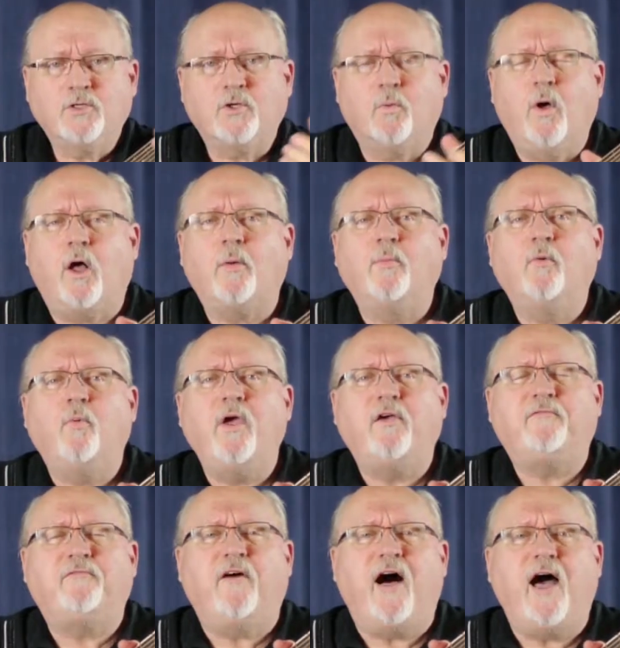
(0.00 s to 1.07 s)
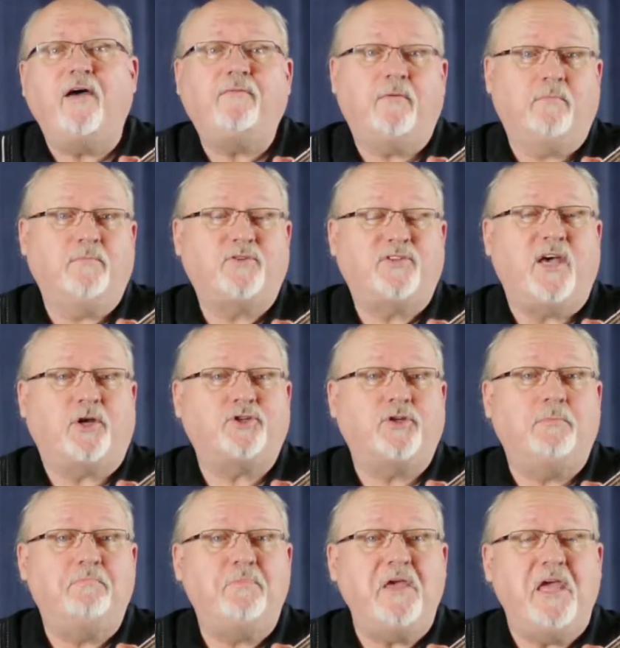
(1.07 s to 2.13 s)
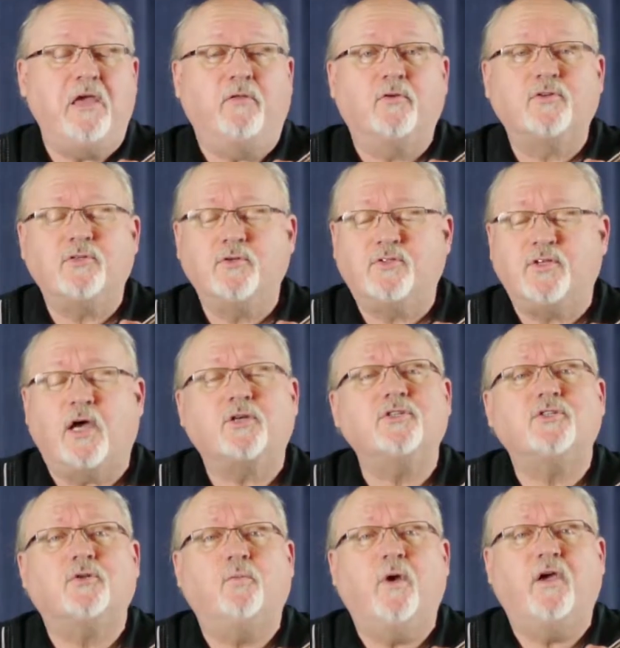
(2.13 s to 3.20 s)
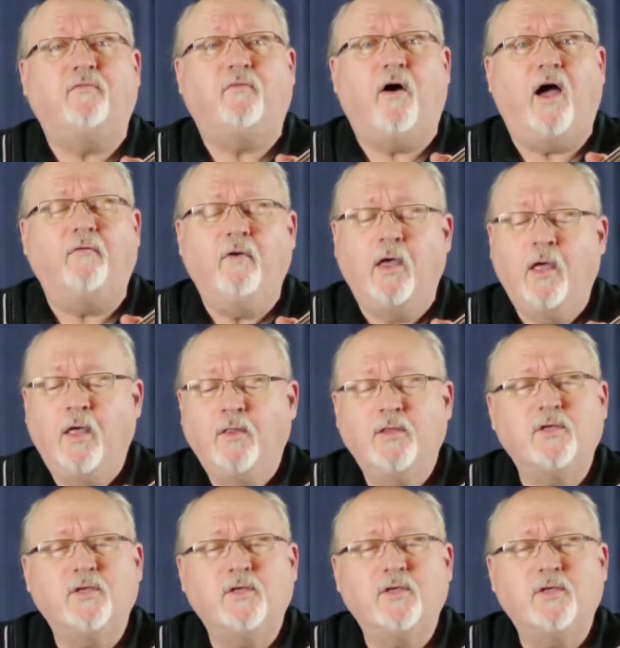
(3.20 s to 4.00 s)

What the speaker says: So welcome to week 5, section B. There's 2 sections to week 5.